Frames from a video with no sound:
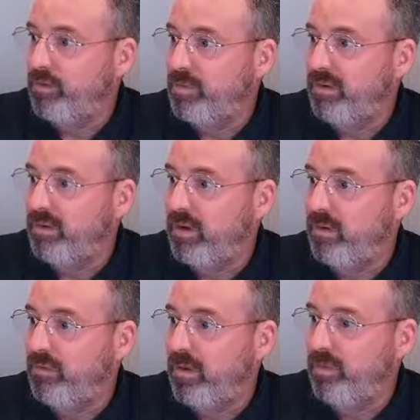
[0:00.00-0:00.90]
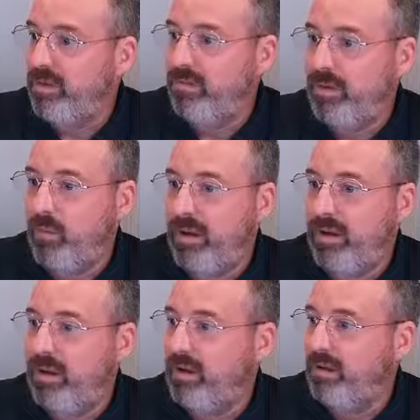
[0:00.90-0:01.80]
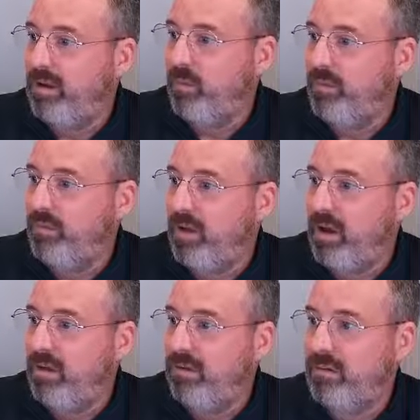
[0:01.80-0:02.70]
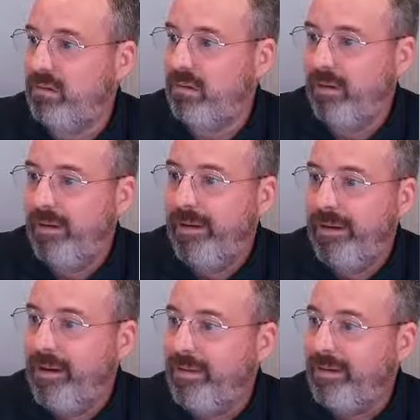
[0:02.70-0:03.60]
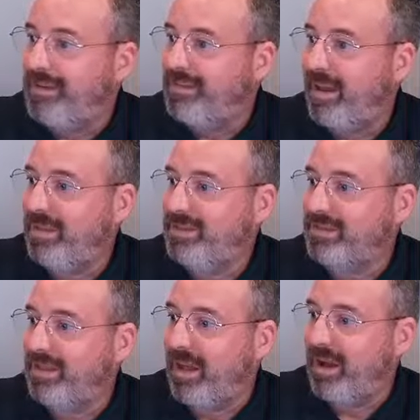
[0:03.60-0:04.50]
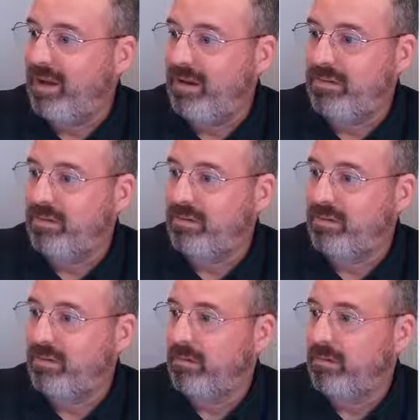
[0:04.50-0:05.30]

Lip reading: myself, I believe I went in and we've got like 10 slides